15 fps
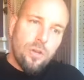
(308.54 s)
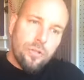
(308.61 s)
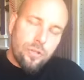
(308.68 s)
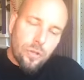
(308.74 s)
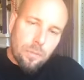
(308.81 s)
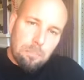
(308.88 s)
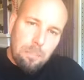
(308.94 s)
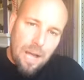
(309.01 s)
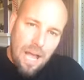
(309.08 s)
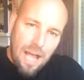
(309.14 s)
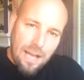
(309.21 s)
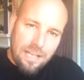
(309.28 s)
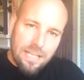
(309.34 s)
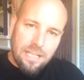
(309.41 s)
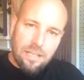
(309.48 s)
your
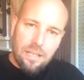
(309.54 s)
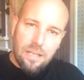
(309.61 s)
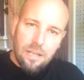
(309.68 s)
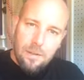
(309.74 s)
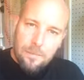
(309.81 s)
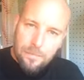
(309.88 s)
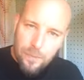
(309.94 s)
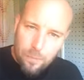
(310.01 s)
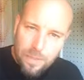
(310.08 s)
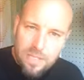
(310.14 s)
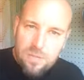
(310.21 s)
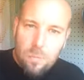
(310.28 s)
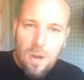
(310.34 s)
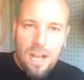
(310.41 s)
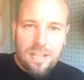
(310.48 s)
body, the
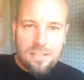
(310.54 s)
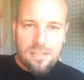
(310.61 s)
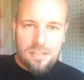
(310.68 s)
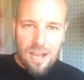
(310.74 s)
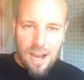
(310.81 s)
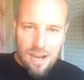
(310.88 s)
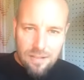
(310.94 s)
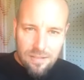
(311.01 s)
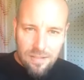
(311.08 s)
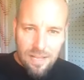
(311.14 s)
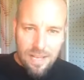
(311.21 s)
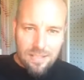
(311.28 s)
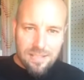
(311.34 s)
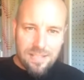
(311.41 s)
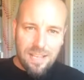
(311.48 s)
reason why it's tired the
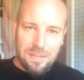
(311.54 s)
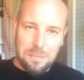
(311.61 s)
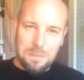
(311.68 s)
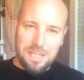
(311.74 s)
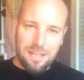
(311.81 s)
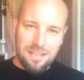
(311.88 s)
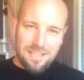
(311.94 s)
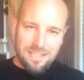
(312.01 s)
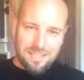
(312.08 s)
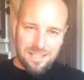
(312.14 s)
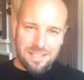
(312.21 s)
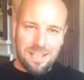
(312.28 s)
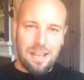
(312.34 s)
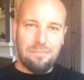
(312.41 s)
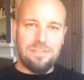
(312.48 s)
next day is because it
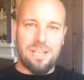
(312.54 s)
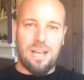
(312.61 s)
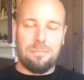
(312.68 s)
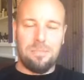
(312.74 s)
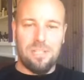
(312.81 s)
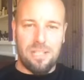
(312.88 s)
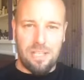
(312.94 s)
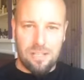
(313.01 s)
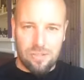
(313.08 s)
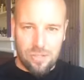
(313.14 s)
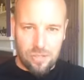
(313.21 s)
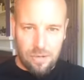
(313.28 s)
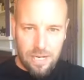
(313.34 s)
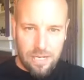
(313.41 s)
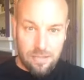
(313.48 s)
didn't have time to
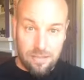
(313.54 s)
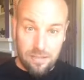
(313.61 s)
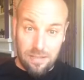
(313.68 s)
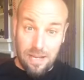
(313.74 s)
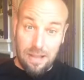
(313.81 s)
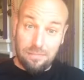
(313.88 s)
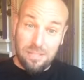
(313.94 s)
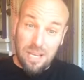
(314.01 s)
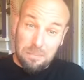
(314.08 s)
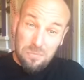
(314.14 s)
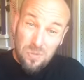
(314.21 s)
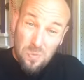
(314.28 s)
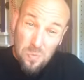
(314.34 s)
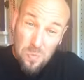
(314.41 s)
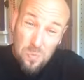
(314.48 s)
integrate. It didn't have time
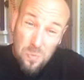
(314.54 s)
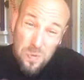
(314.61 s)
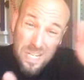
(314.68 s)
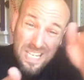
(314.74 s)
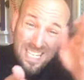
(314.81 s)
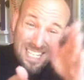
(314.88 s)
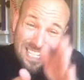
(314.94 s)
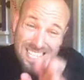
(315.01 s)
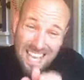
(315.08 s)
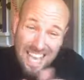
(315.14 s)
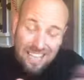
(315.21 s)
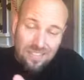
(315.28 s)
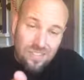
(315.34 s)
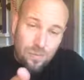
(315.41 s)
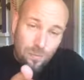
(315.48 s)
to
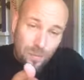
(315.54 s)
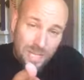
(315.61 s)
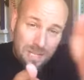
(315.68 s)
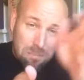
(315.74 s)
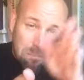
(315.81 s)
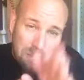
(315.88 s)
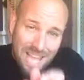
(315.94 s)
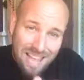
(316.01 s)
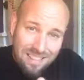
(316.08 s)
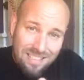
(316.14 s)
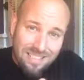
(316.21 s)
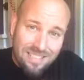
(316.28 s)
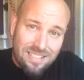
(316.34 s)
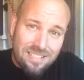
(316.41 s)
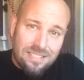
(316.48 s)
reset, to
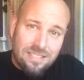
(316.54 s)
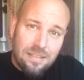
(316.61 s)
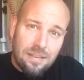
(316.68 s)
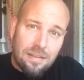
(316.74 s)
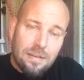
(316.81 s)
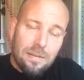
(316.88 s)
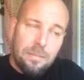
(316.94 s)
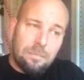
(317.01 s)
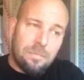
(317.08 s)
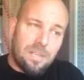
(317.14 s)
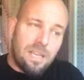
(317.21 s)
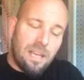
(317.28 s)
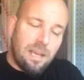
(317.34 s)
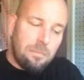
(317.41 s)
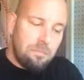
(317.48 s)
rebalance.
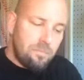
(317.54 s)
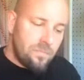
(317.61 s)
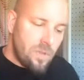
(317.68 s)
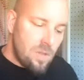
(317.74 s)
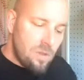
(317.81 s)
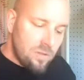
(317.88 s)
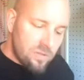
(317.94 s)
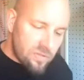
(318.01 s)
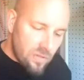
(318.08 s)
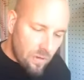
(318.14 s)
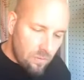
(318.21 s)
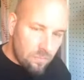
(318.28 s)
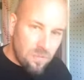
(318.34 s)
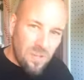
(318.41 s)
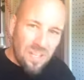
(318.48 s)
Okay?
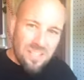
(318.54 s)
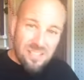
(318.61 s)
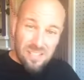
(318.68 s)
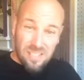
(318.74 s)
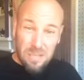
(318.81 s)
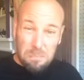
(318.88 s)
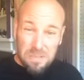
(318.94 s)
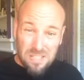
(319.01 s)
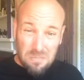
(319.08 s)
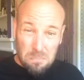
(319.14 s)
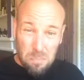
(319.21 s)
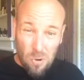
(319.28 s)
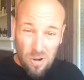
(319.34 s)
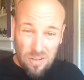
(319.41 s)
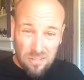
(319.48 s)
So sleep is
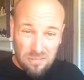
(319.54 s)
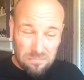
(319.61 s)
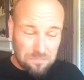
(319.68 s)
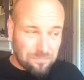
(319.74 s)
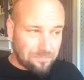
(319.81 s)
important.